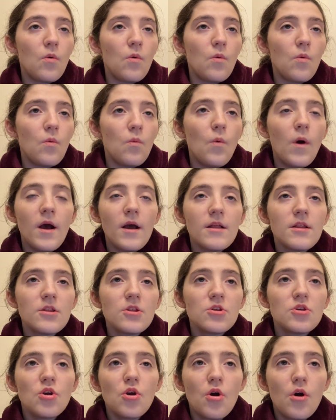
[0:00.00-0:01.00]
what
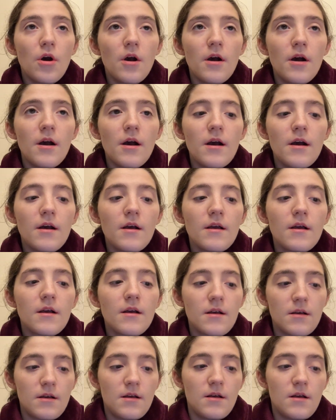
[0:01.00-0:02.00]
your
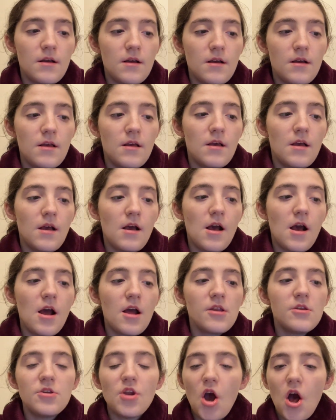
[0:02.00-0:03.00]

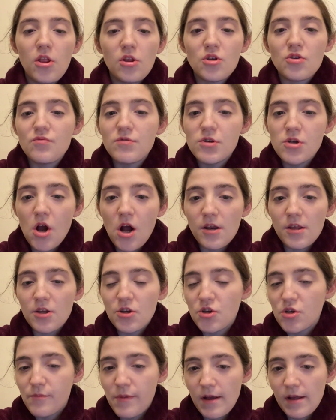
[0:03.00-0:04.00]
knowledge regarding
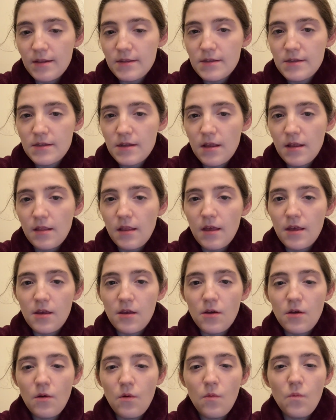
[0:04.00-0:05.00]
to pets,
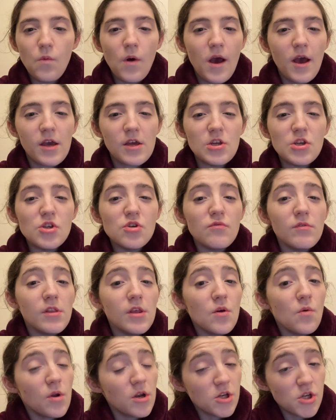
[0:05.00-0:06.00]
like why do you
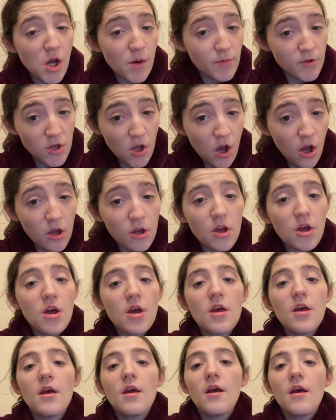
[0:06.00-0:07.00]
really want to adopt a dog
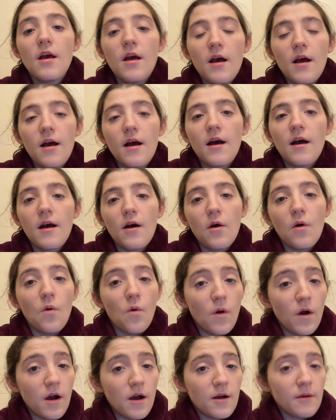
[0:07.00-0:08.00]

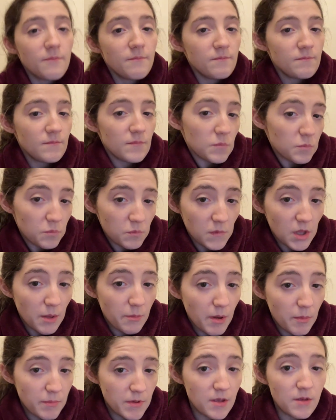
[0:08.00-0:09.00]
or a
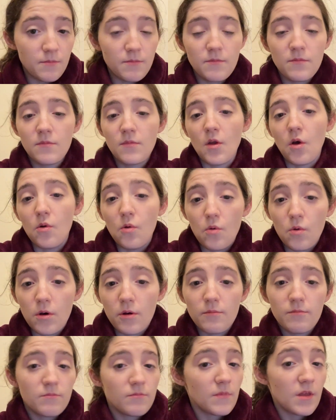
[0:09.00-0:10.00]
puppy
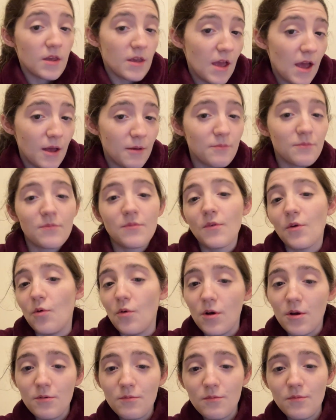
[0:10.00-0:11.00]
or a cat
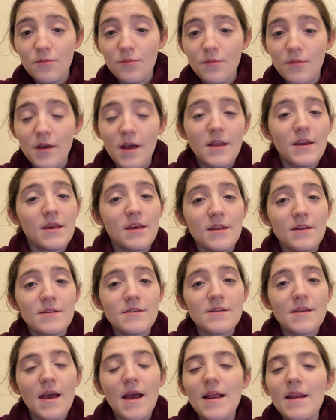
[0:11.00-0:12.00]
or any
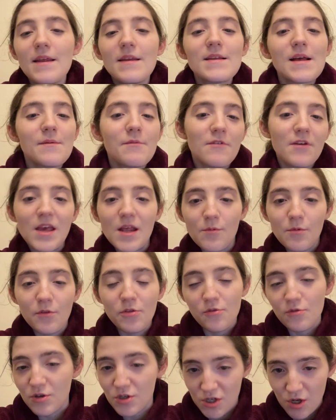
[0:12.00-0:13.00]
type of animal
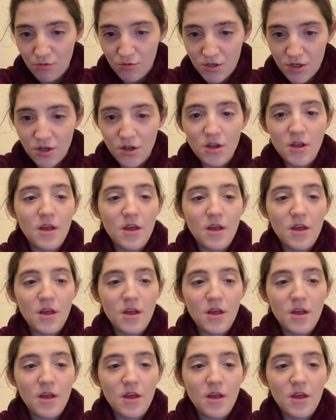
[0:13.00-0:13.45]
through a shelter.